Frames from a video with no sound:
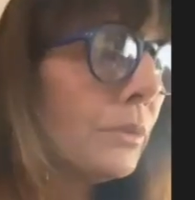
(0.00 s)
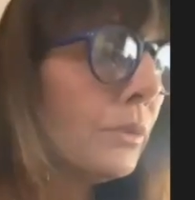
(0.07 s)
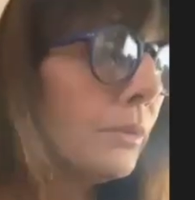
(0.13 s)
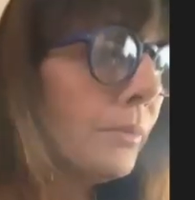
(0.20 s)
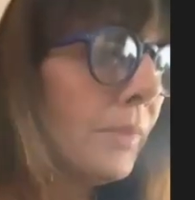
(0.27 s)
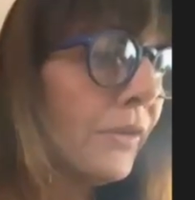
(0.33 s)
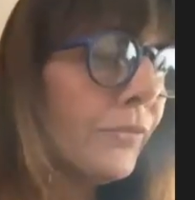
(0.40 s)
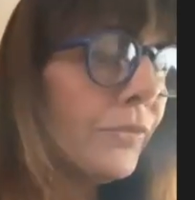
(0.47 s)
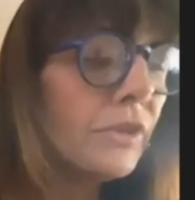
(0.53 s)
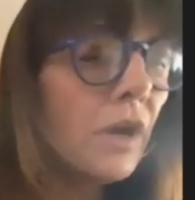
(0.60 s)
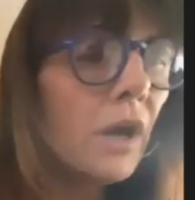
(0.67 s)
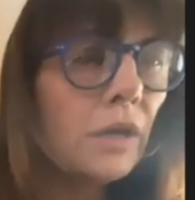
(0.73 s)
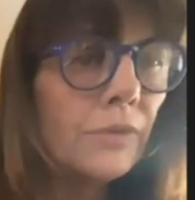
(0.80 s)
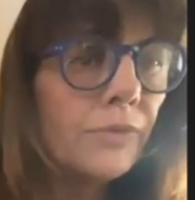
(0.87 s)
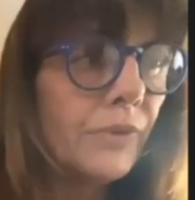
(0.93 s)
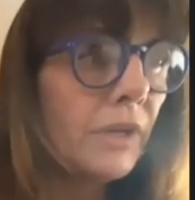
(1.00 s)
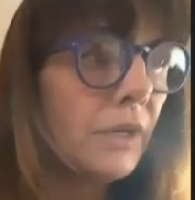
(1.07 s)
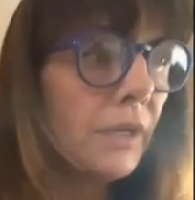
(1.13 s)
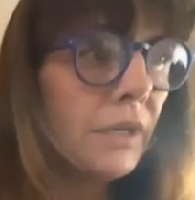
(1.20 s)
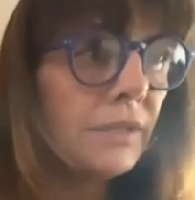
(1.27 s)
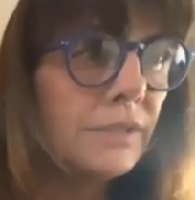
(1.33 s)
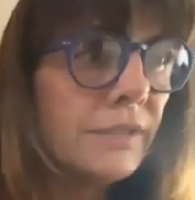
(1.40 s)
photography
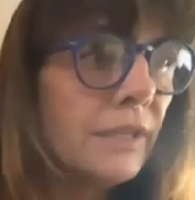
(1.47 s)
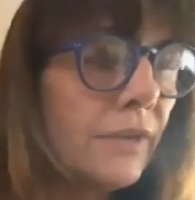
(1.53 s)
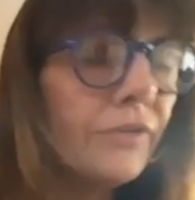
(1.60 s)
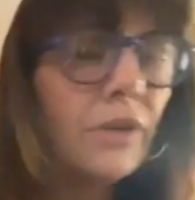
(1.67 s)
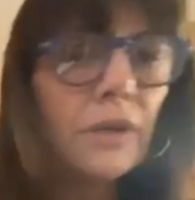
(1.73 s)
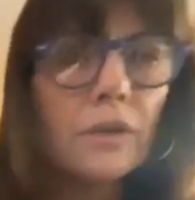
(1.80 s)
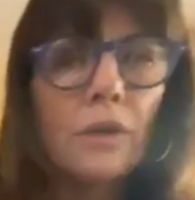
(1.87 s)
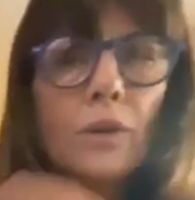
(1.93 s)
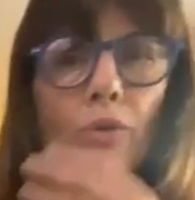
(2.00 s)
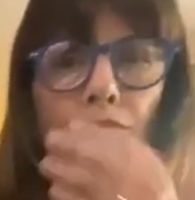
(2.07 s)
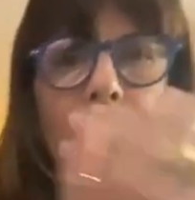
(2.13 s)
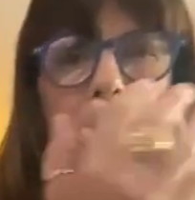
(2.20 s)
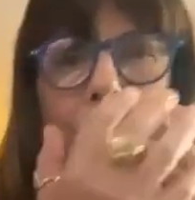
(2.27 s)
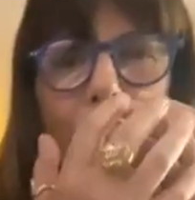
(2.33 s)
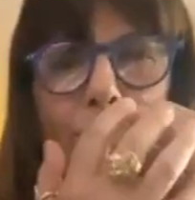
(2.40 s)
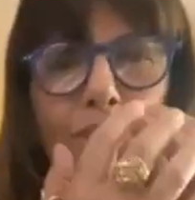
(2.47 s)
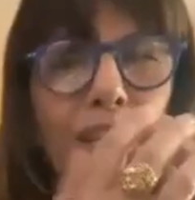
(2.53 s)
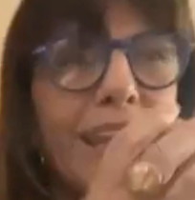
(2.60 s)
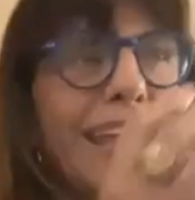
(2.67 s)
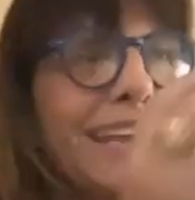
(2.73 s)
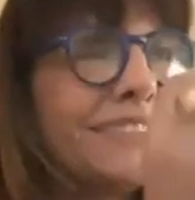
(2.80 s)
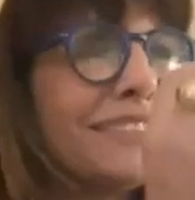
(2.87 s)
is never a close-up of the
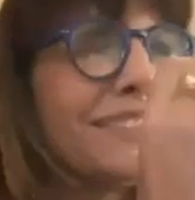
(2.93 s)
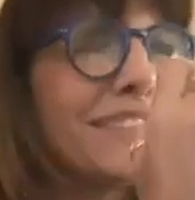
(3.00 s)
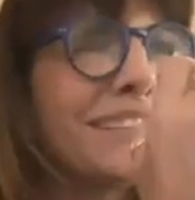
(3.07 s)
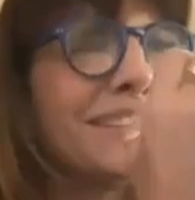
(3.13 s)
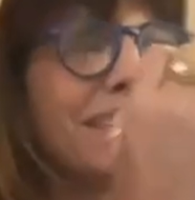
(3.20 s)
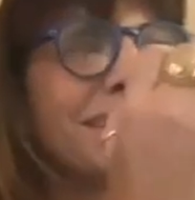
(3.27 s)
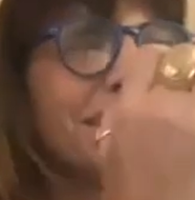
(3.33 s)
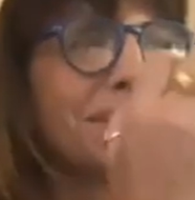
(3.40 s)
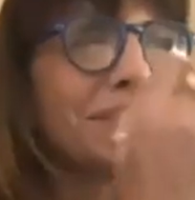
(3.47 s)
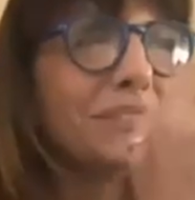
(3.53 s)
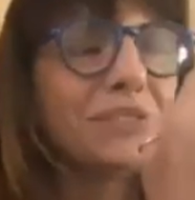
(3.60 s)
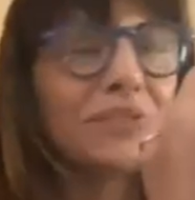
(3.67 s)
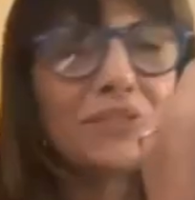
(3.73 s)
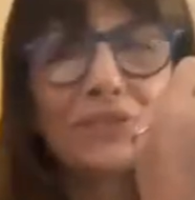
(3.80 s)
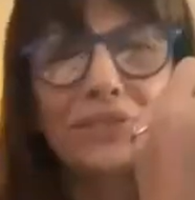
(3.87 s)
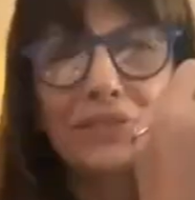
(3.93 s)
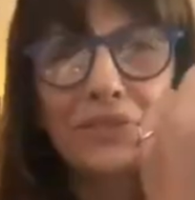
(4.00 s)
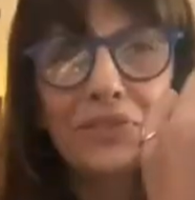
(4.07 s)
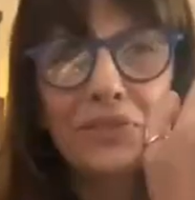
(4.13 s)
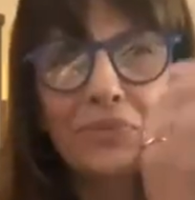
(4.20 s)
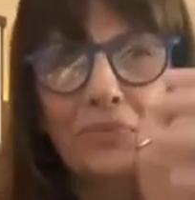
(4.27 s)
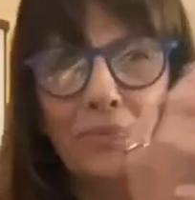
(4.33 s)
hands and the little
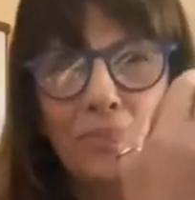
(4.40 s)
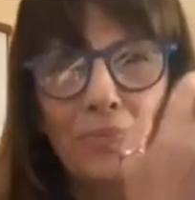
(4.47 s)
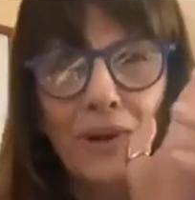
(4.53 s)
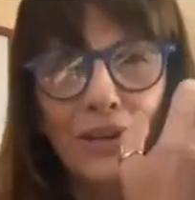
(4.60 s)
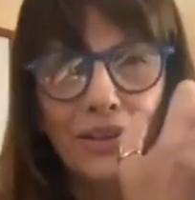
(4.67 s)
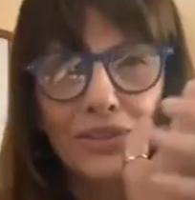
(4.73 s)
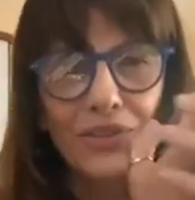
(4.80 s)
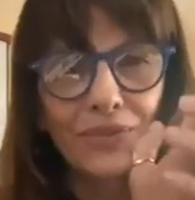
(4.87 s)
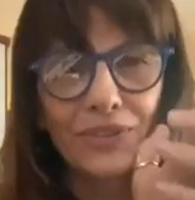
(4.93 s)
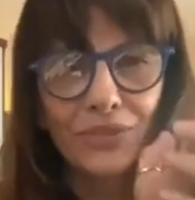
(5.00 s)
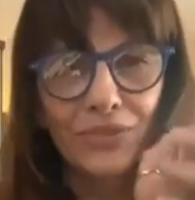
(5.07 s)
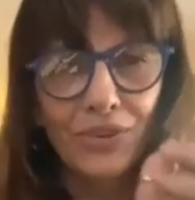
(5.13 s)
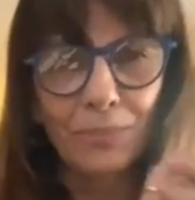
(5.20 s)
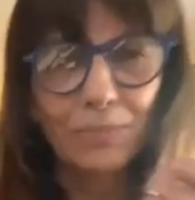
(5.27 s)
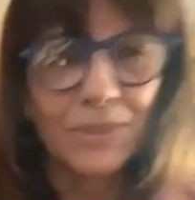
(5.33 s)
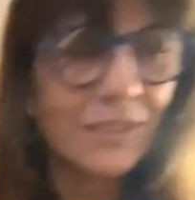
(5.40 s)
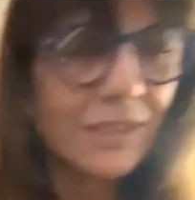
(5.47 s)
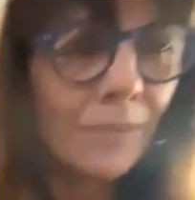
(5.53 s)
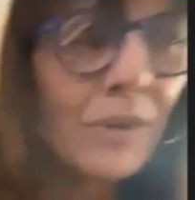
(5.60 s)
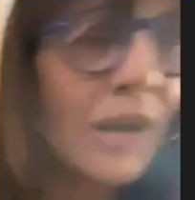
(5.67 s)
parts of the trumpets. I'm